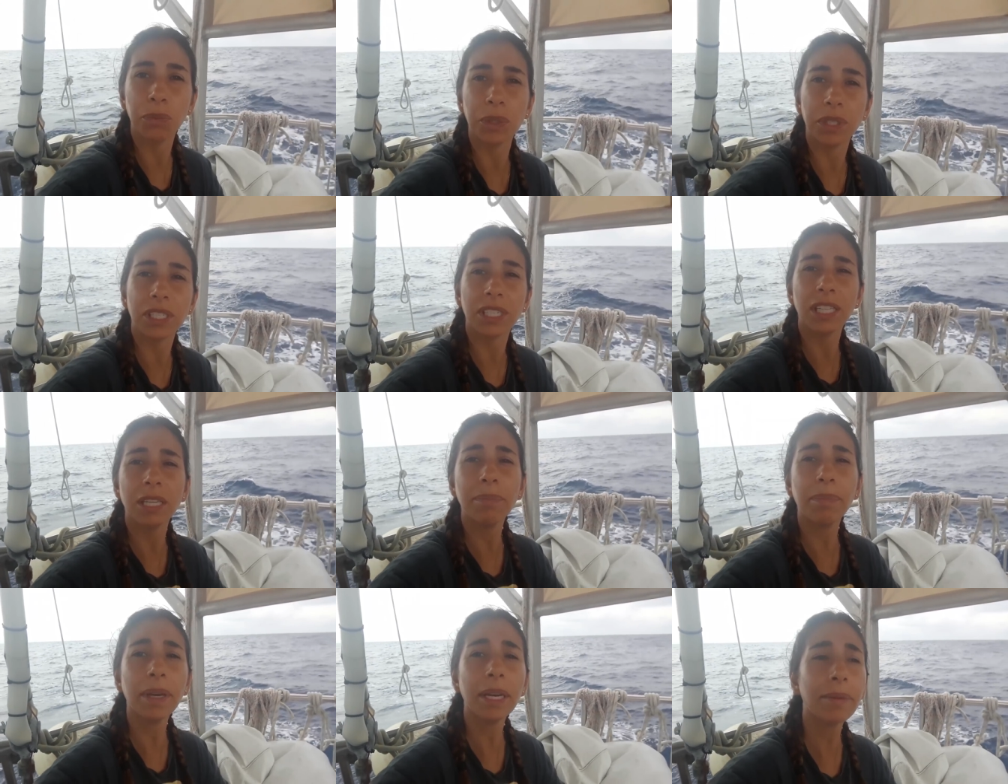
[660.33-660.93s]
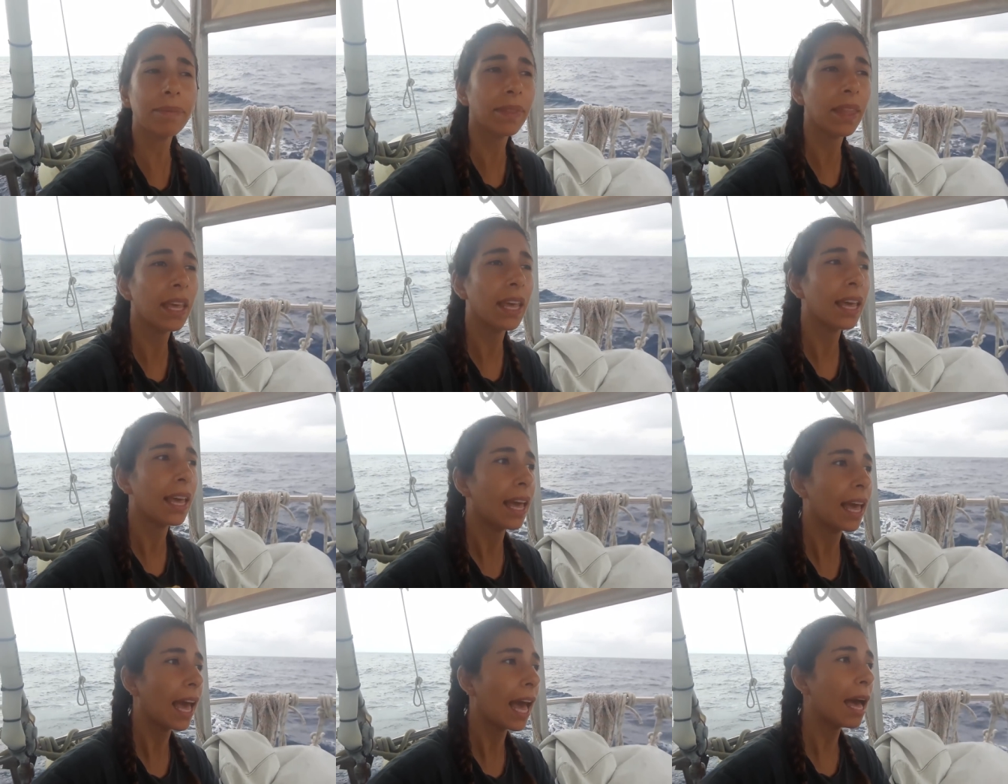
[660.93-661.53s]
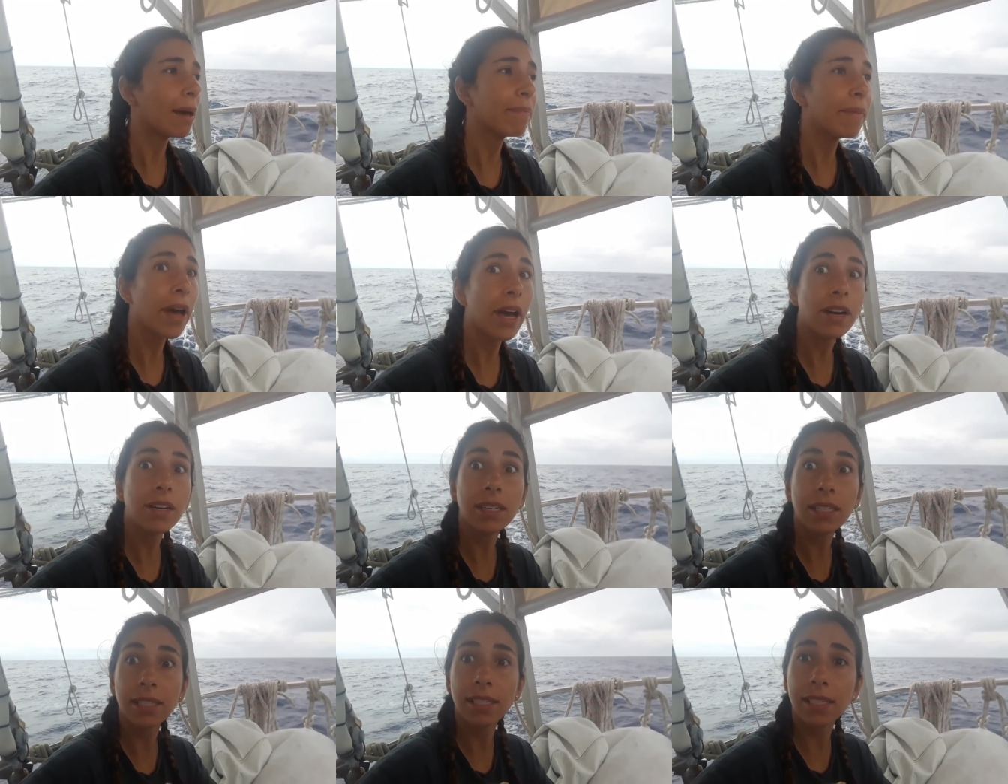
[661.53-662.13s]
we're sleeping,
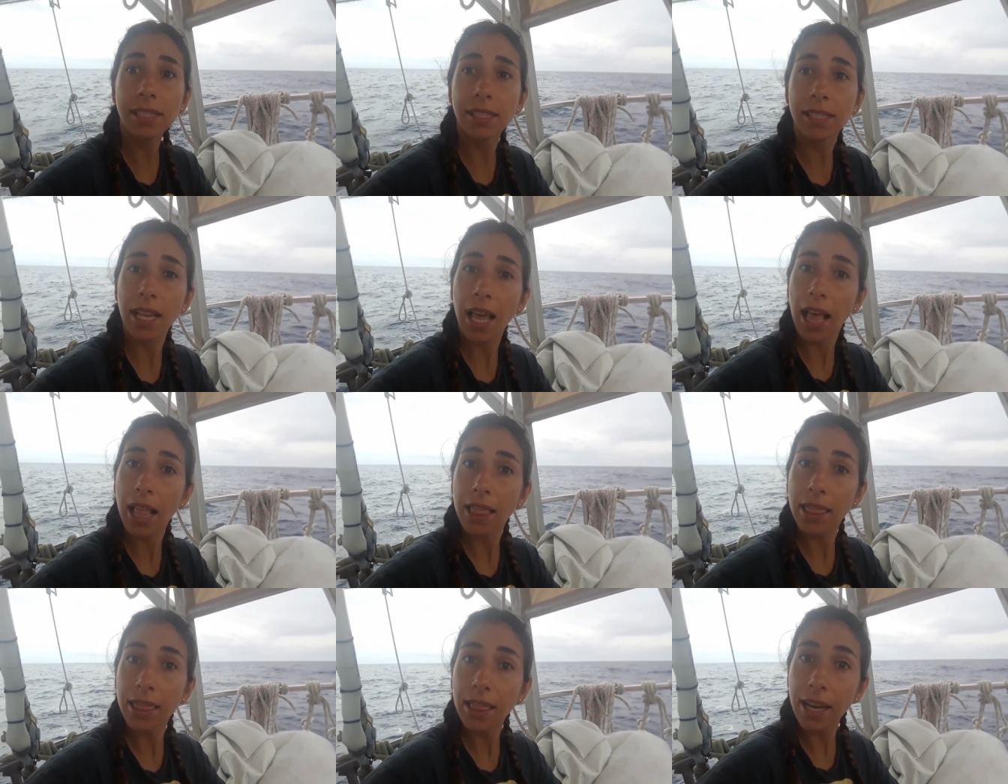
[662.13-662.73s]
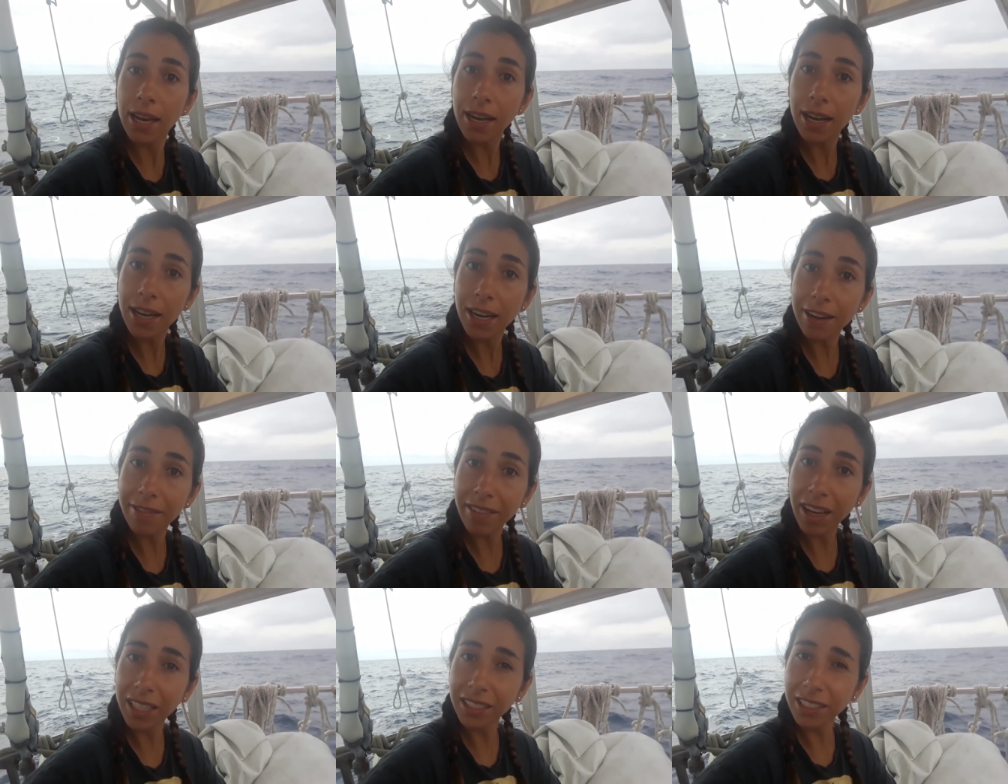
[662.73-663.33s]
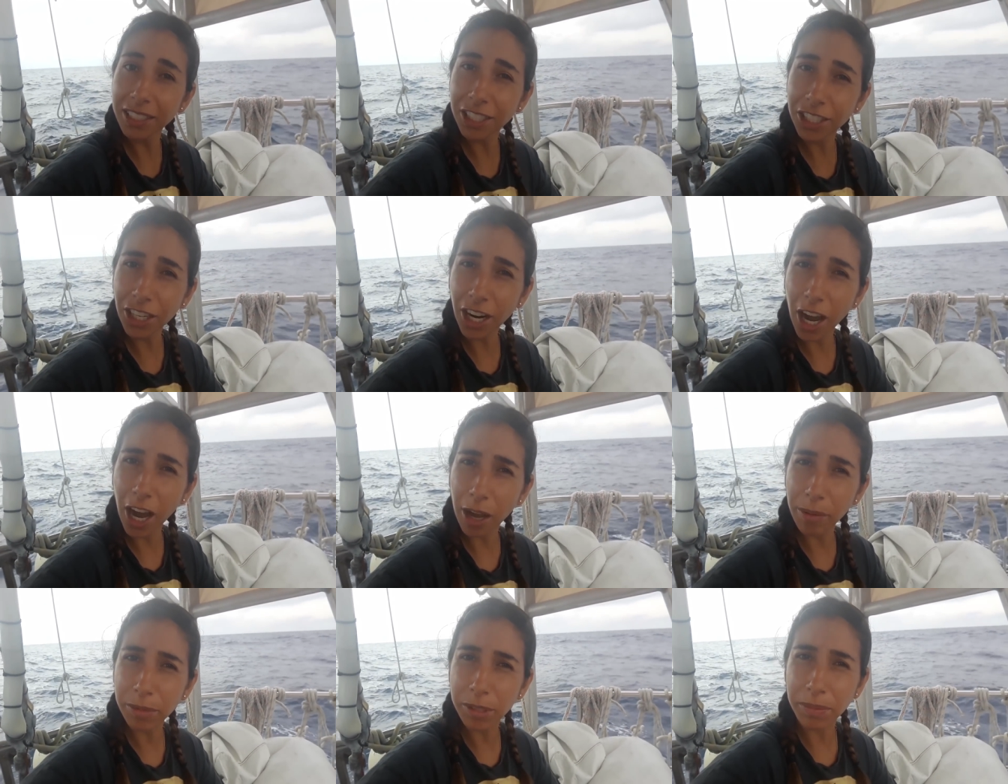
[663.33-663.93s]
amongst a lot of other
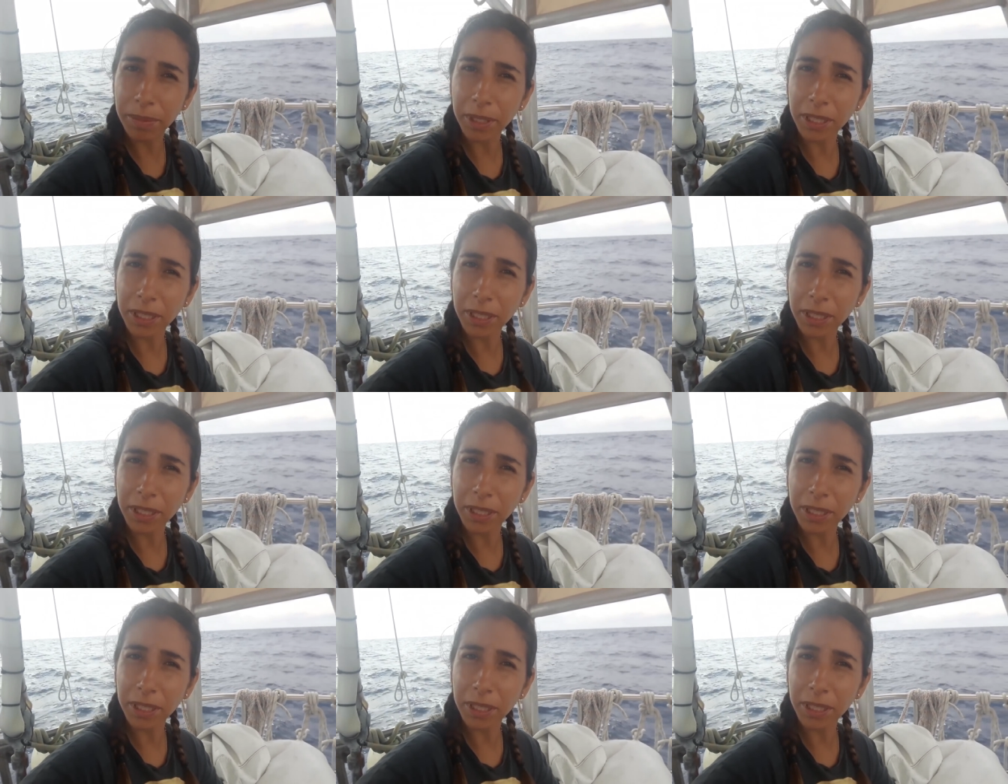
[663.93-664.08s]
jobs.